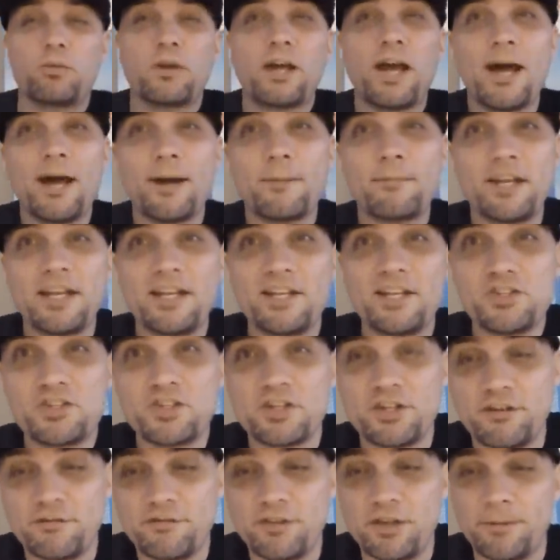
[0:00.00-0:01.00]

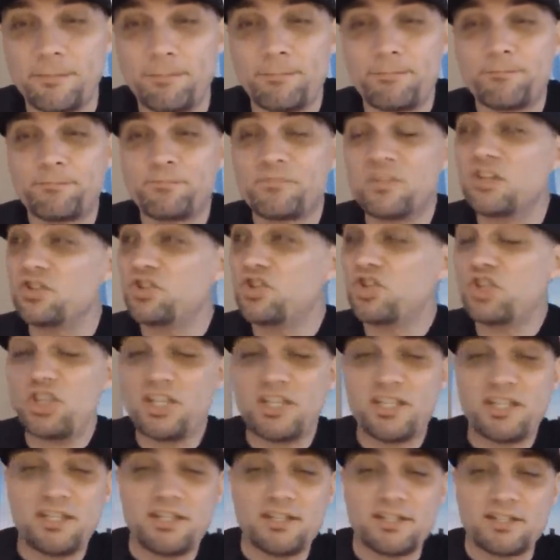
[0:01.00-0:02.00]
combination of the the
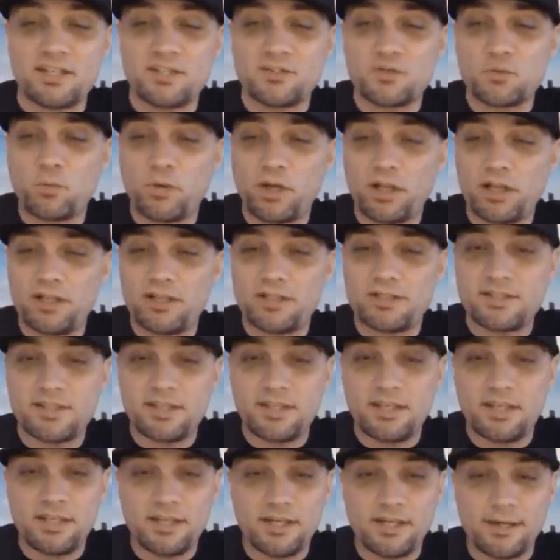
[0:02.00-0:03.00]
cheese as well as
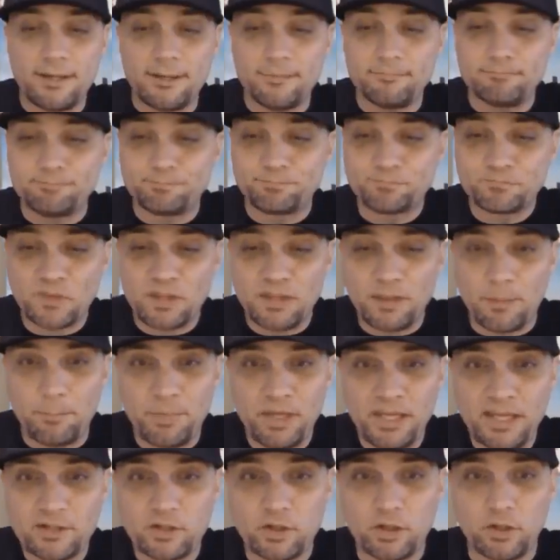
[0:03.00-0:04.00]
the um, the
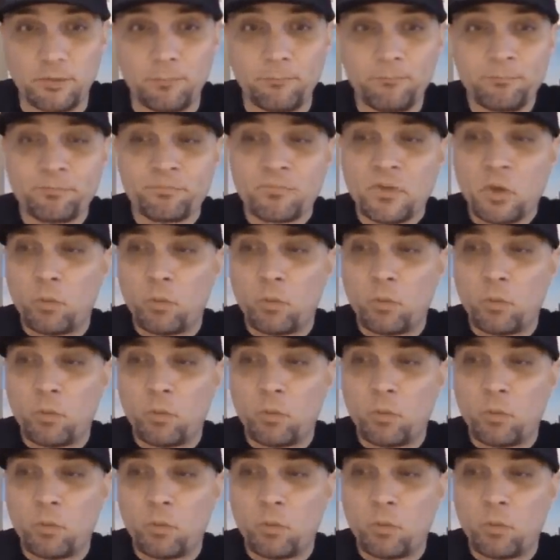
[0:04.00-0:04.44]
pickle.